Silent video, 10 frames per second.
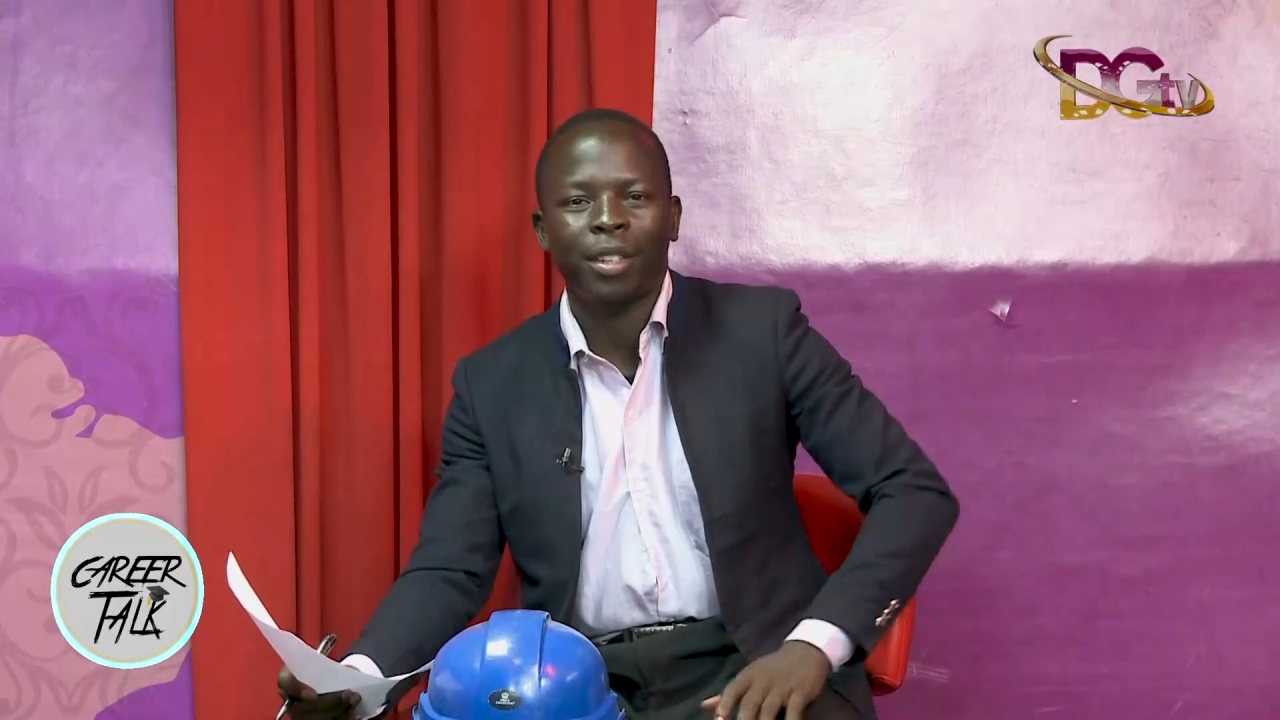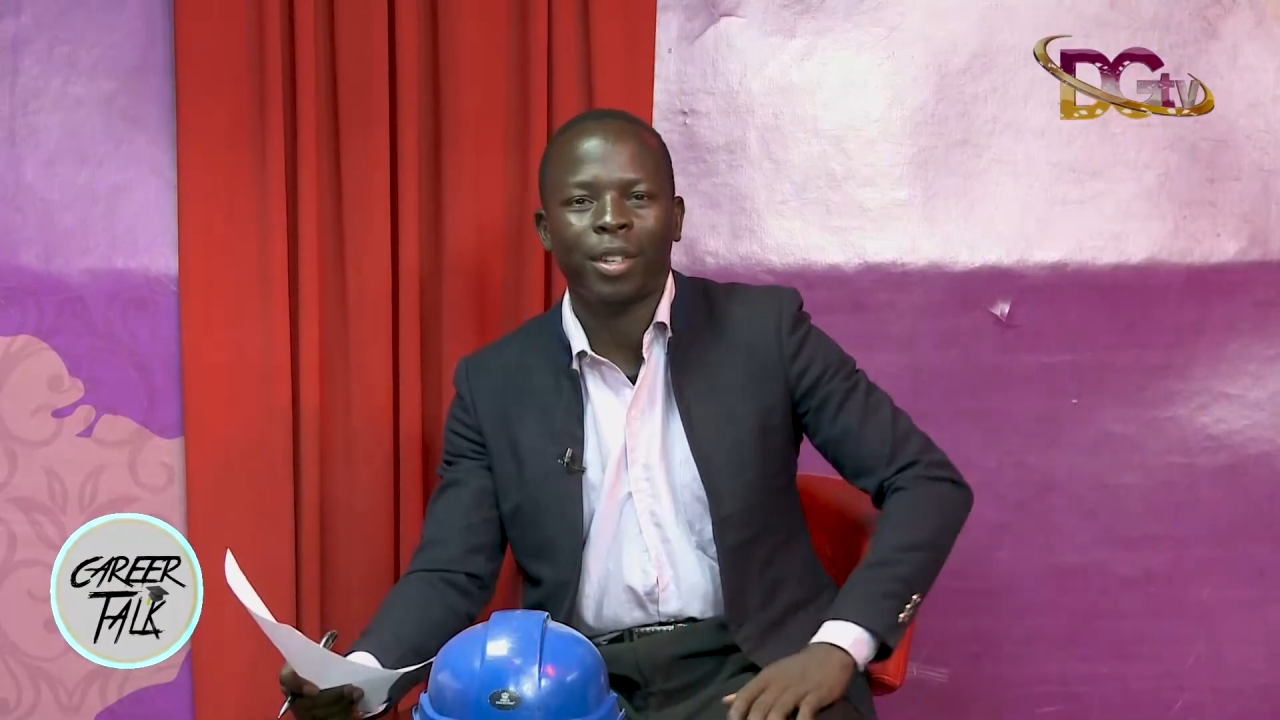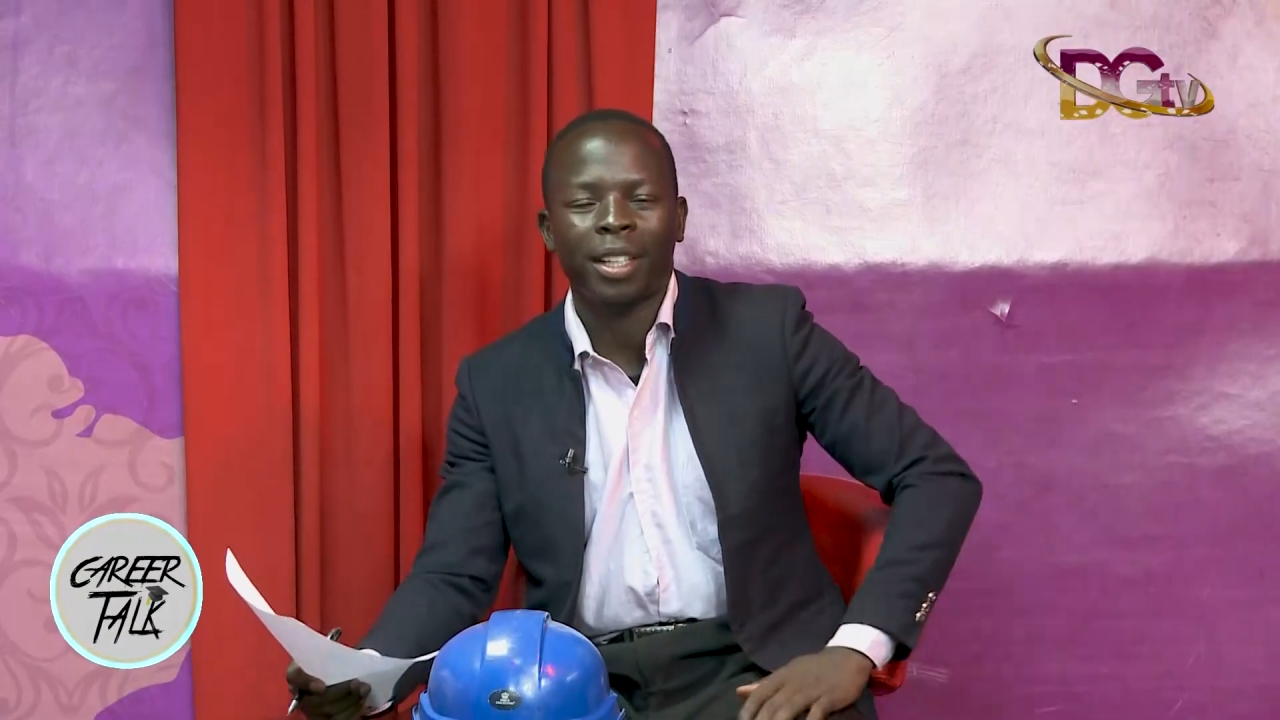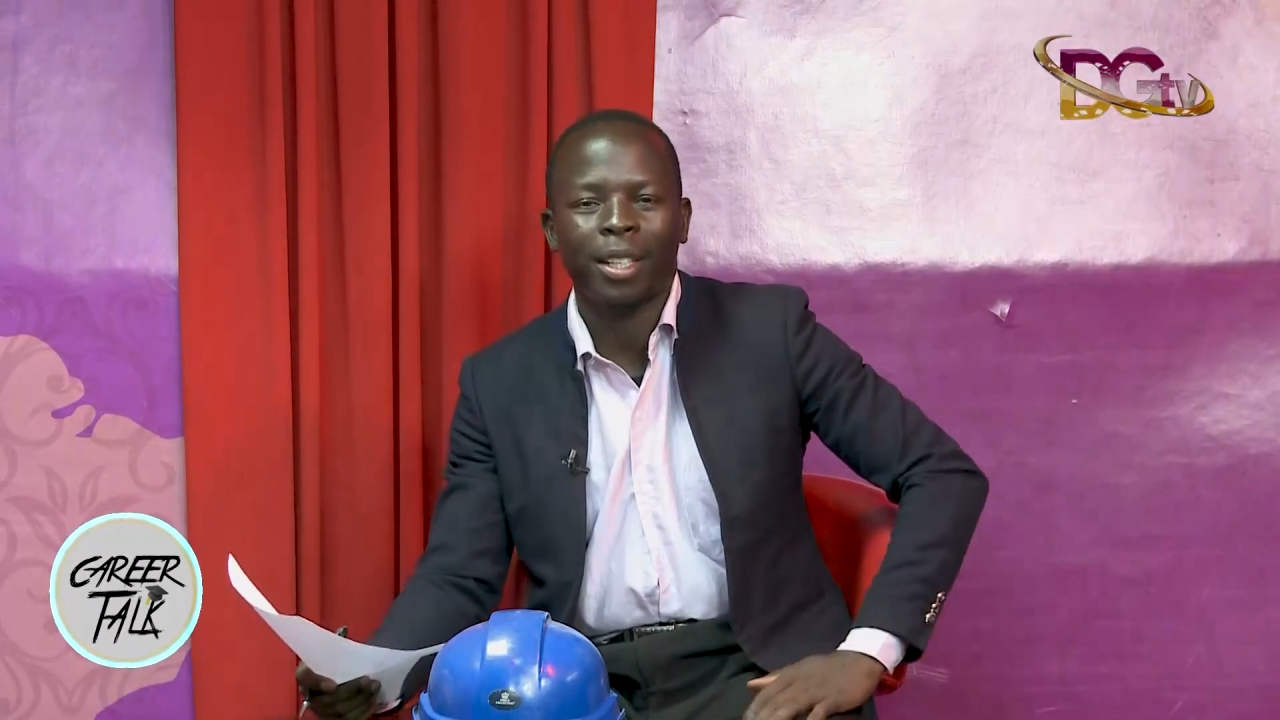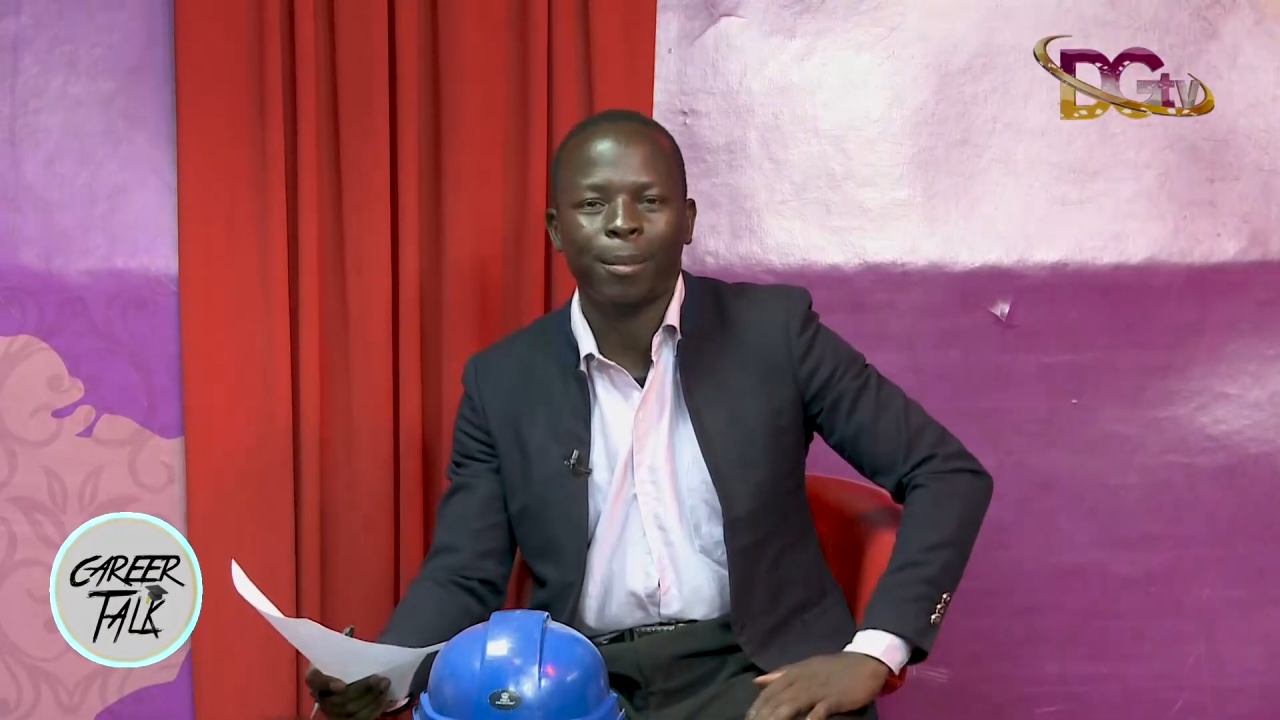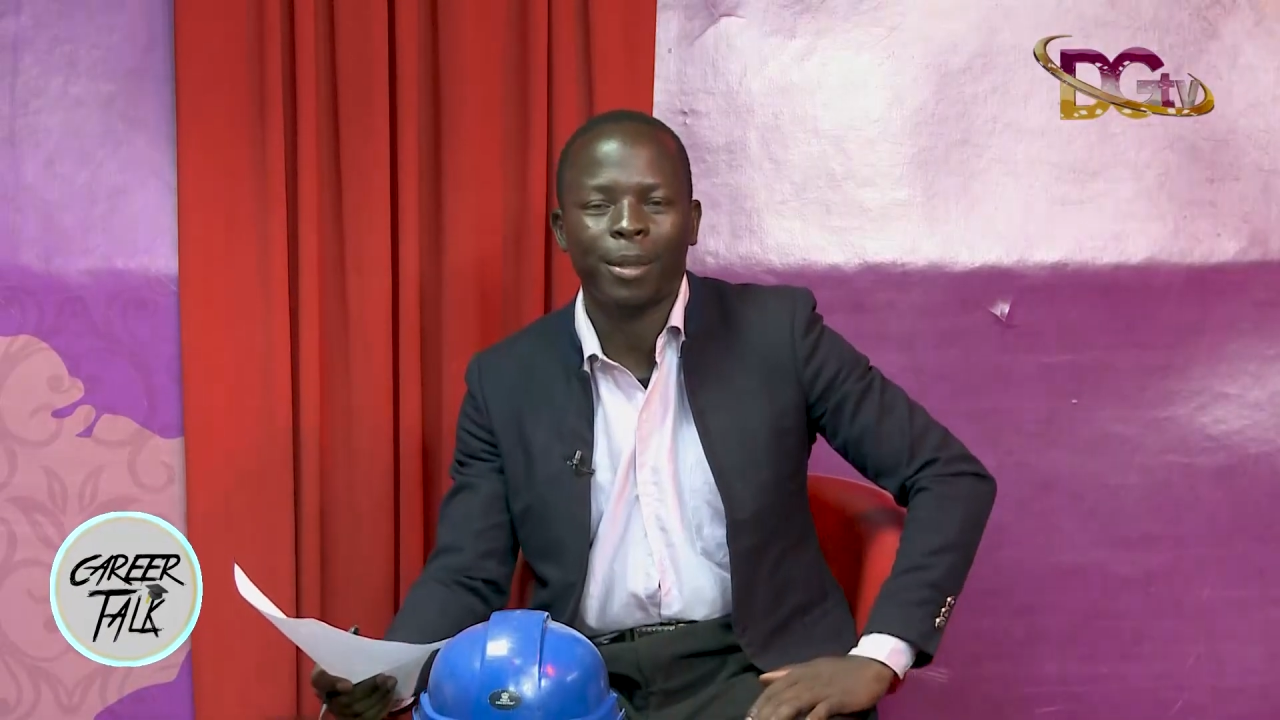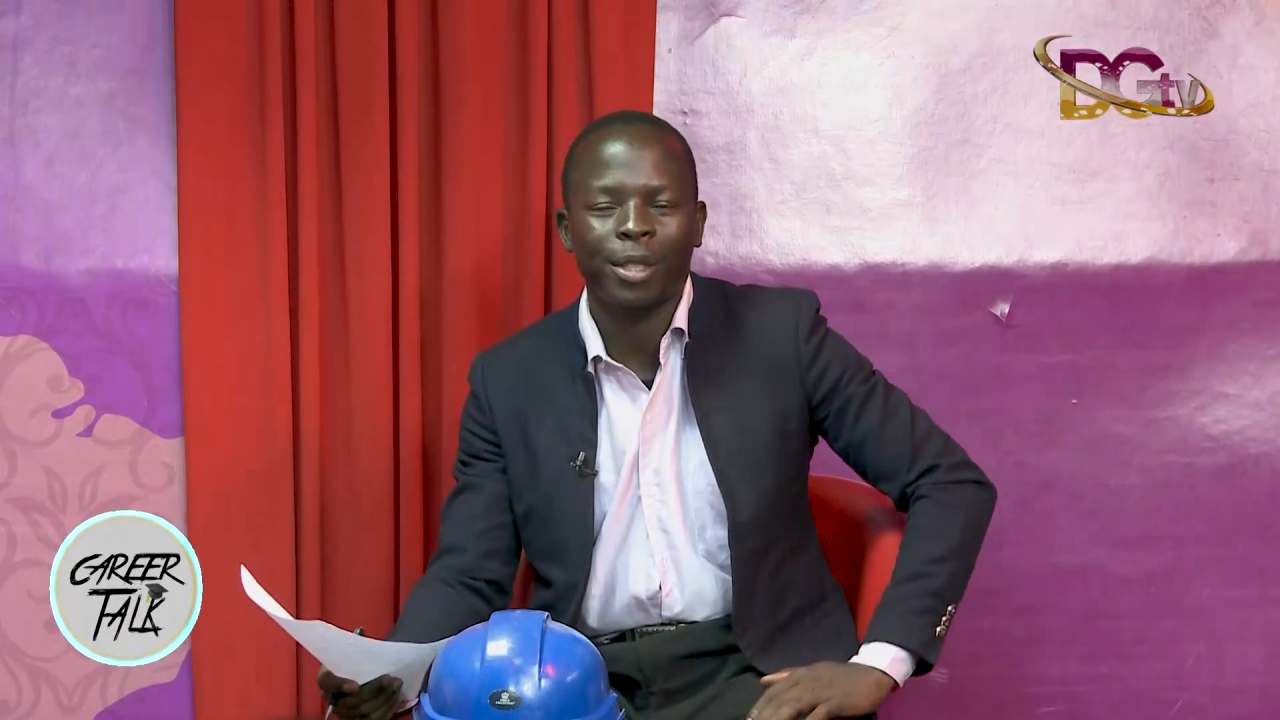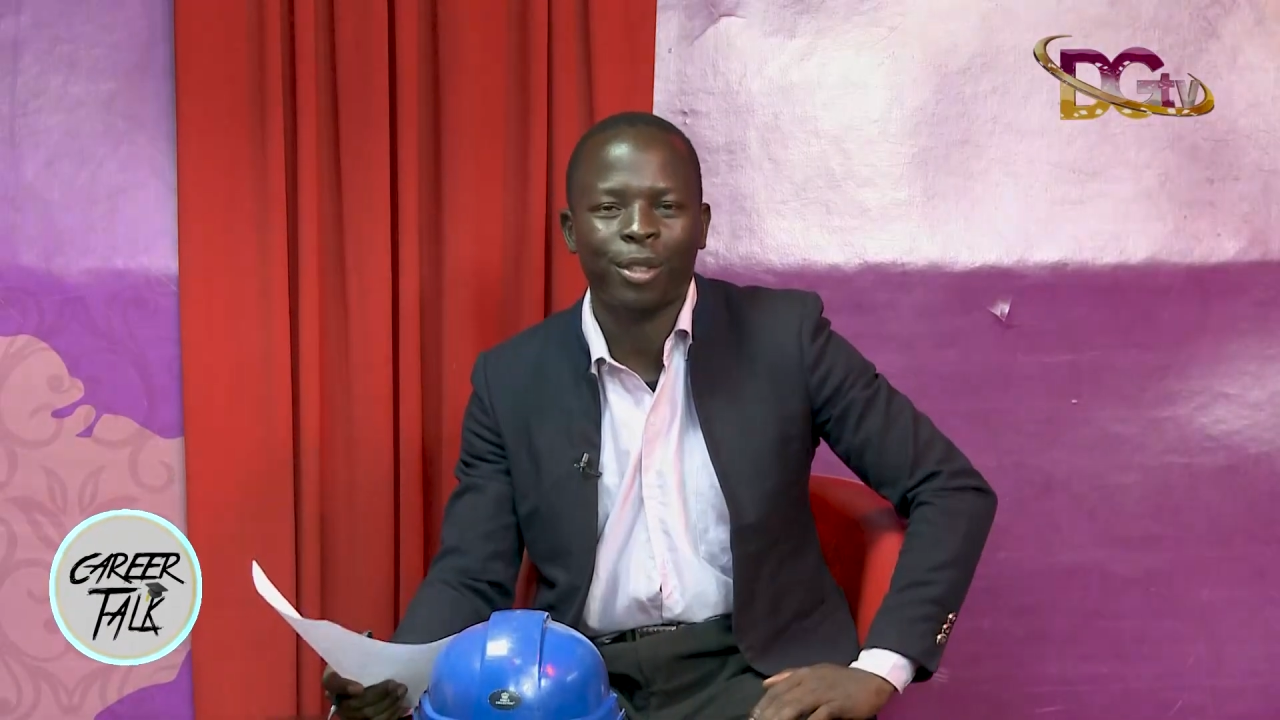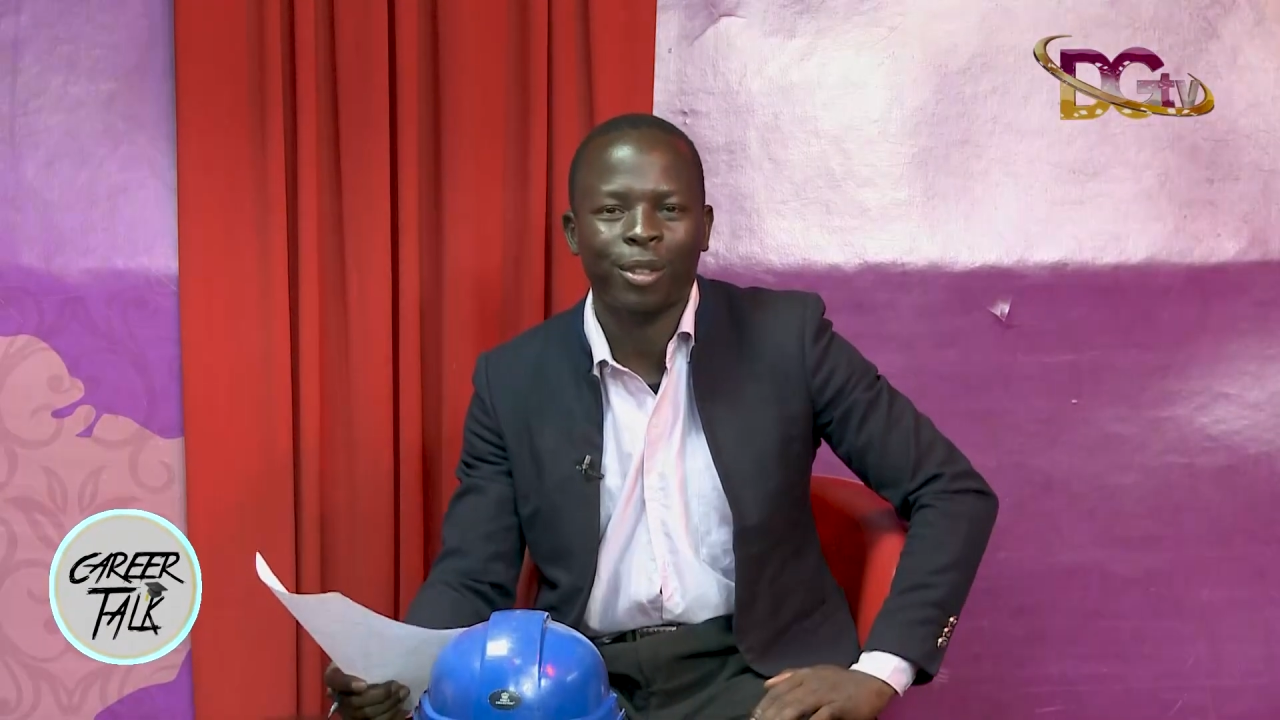you can keep this